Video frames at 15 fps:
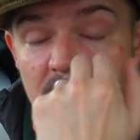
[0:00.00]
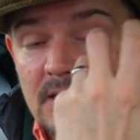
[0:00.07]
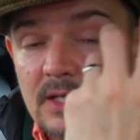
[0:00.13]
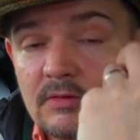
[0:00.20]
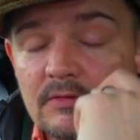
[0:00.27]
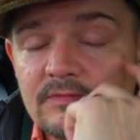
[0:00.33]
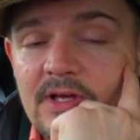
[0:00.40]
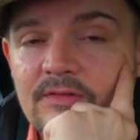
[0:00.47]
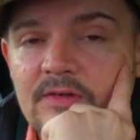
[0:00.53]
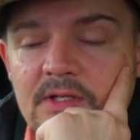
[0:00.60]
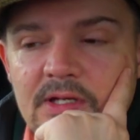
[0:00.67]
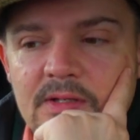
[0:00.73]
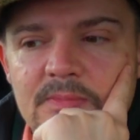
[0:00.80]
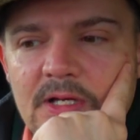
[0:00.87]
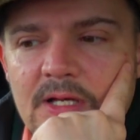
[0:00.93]
I love having
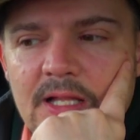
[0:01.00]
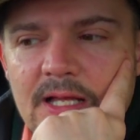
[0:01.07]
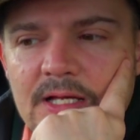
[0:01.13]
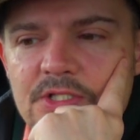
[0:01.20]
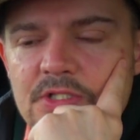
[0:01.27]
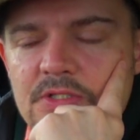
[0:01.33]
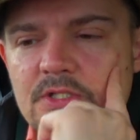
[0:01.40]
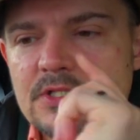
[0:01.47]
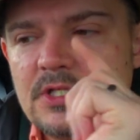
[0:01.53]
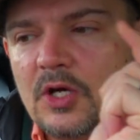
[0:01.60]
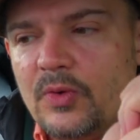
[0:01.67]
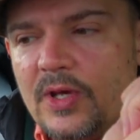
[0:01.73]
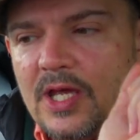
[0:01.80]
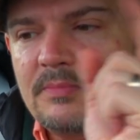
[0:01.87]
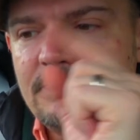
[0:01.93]
it in my collection.
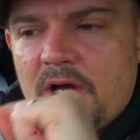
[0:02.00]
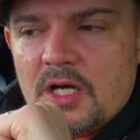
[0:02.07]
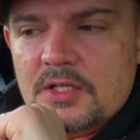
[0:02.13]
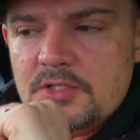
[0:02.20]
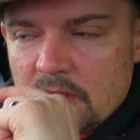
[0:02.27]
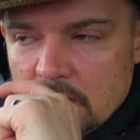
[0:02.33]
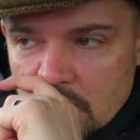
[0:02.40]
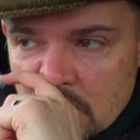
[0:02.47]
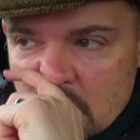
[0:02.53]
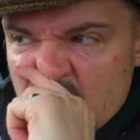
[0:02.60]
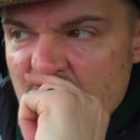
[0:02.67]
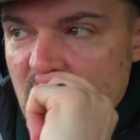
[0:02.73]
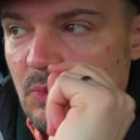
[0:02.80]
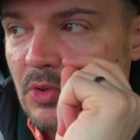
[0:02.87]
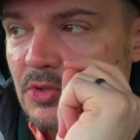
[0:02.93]
So in part two,
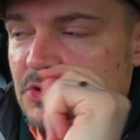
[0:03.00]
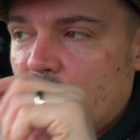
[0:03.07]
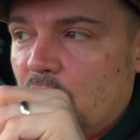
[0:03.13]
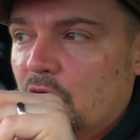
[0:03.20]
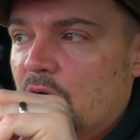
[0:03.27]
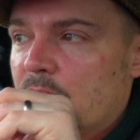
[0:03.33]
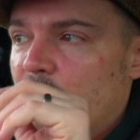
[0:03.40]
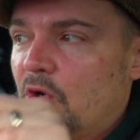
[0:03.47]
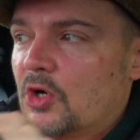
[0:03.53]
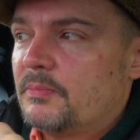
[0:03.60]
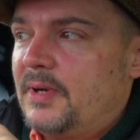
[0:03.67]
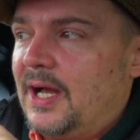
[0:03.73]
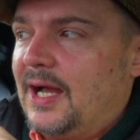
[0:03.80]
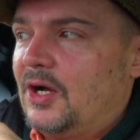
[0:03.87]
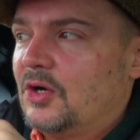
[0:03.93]
We'll talk more
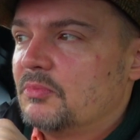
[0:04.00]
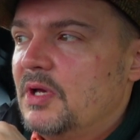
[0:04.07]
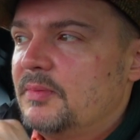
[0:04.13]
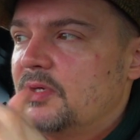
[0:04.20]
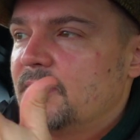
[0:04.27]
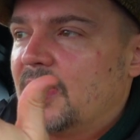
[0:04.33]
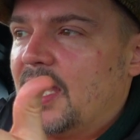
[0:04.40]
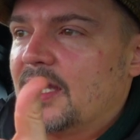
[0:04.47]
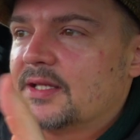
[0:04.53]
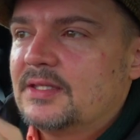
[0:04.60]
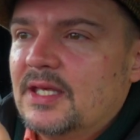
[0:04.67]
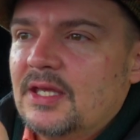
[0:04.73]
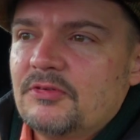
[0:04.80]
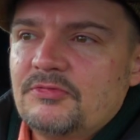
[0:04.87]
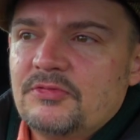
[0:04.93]
about maybe my
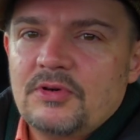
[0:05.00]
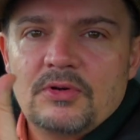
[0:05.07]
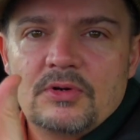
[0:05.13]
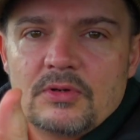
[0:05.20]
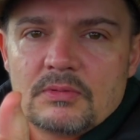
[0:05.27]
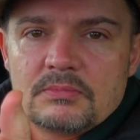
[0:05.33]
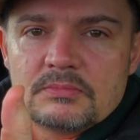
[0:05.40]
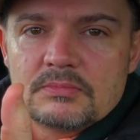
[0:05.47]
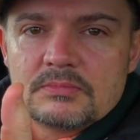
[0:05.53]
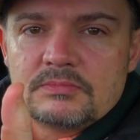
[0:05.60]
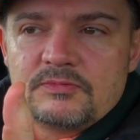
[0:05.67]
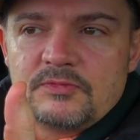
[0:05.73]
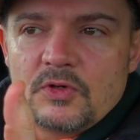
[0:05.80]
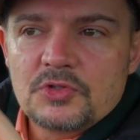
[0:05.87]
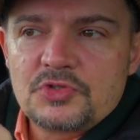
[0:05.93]
idea for,
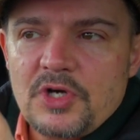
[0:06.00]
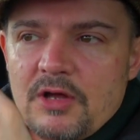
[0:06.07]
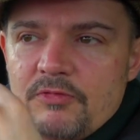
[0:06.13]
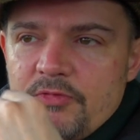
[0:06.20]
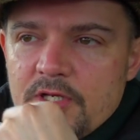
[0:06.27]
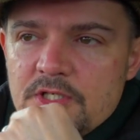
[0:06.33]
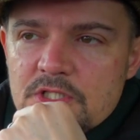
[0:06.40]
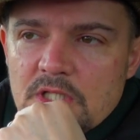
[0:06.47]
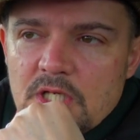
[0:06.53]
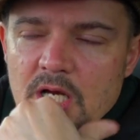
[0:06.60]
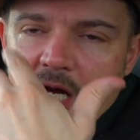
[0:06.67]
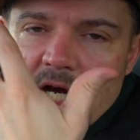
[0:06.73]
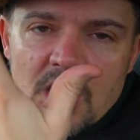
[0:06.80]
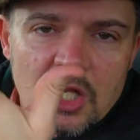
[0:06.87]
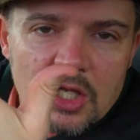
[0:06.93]
for driving venture
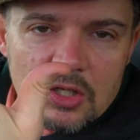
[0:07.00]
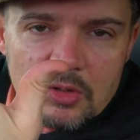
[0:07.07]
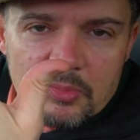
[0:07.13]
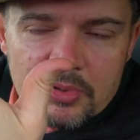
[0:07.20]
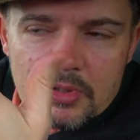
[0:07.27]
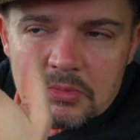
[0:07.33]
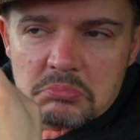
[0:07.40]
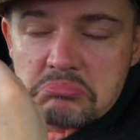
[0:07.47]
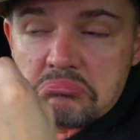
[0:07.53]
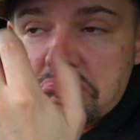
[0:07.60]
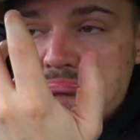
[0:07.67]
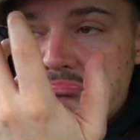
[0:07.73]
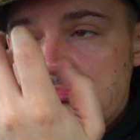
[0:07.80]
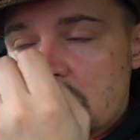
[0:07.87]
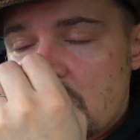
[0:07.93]
Car Club
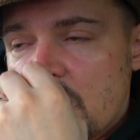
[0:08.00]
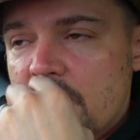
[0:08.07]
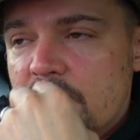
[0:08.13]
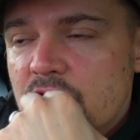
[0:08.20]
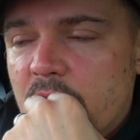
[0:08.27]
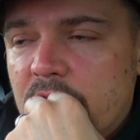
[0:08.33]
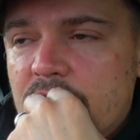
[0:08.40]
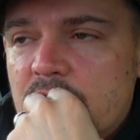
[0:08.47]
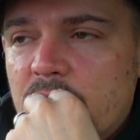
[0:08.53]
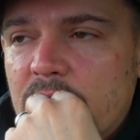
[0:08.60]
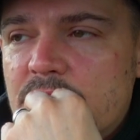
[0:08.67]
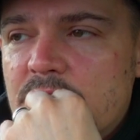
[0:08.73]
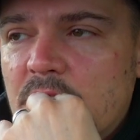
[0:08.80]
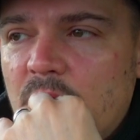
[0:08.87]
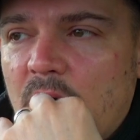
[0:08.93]

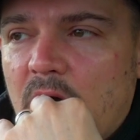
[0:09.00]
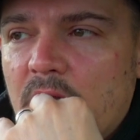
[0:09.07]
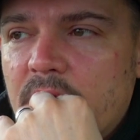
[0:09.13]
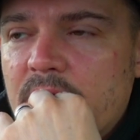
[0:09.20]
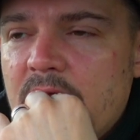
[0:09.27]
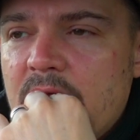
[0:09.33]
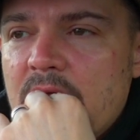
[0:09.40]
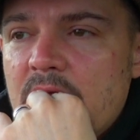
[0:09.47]
2021.